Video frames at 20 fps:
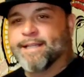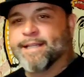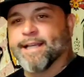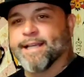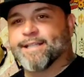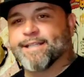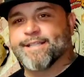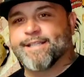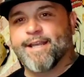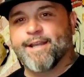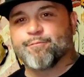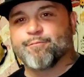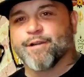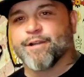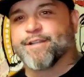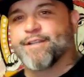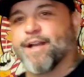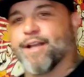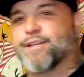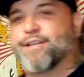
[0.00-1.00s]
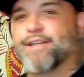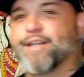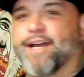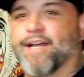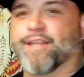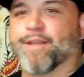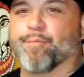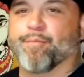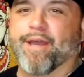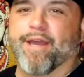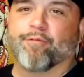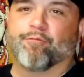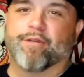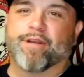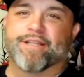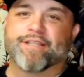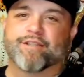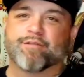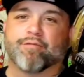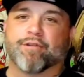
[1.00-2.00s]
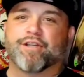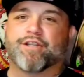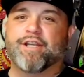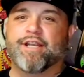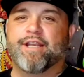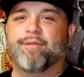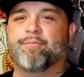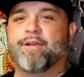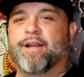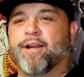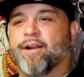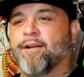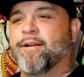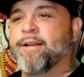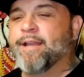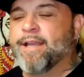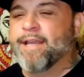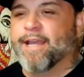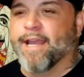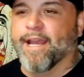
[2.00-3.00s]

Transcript: Like I said, we're touching on the bedridden regime here